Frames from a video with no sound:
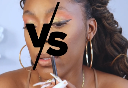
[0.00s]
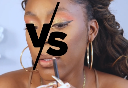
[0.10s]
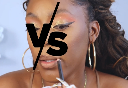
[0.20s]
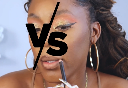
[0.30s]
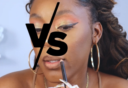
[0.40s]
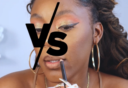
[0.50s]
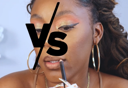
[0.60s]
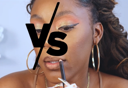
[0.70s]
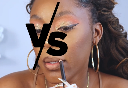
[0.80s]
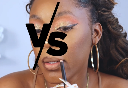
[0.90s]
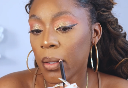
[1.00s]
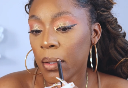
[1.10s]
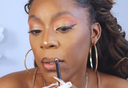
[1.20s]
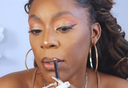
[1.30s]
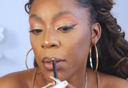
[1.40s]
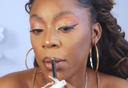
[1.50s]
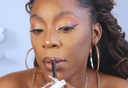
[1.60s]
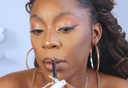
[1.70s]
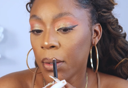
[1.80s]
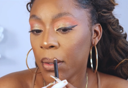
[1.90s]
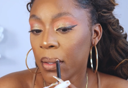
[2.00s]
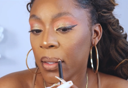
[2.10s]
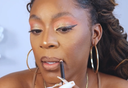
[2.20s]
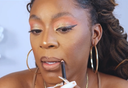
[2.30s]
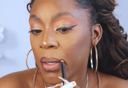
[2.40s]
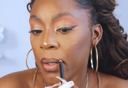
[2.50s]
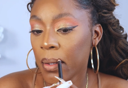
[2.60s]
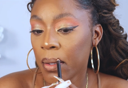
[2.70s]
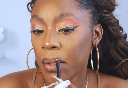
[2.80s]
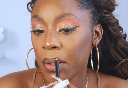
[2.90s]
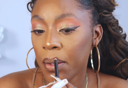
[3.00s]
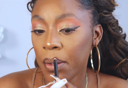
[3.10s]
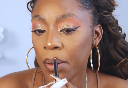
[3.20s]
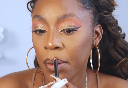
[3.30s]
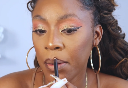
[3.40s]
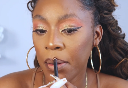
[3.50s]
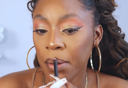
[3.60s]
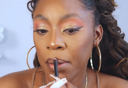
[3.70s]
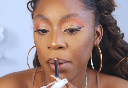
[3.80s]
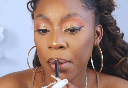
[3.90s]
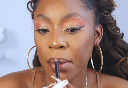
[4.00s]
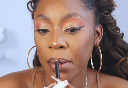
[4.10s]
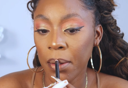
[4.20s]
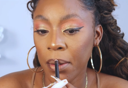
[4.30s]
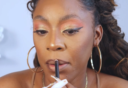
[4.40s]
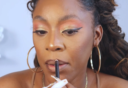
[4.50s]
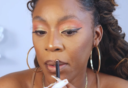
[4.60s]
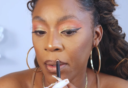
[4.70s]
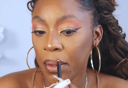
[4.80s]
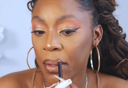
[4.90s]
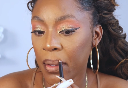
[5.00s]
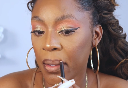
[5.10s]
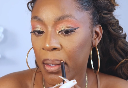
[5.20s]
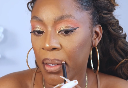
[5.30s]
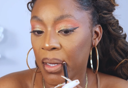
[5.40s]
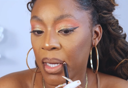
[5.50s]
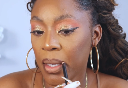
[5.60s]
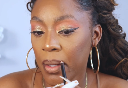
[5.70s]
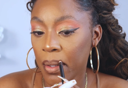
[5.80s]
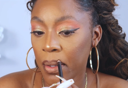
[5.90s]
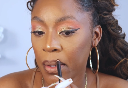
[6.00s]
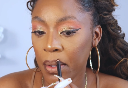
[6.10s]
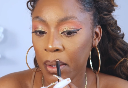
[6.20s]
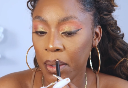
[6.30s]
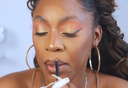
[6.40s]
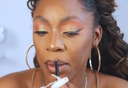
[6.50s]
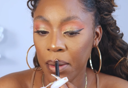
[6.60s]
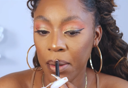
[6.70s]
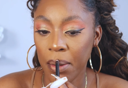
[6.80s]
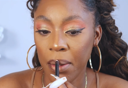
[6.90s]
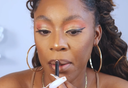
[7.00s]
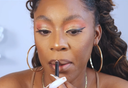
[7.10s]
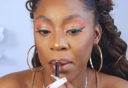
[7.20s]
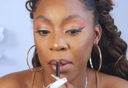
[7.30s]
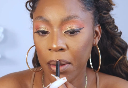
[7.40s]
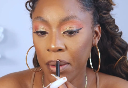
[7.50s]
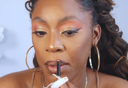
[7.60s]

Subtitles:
(silence)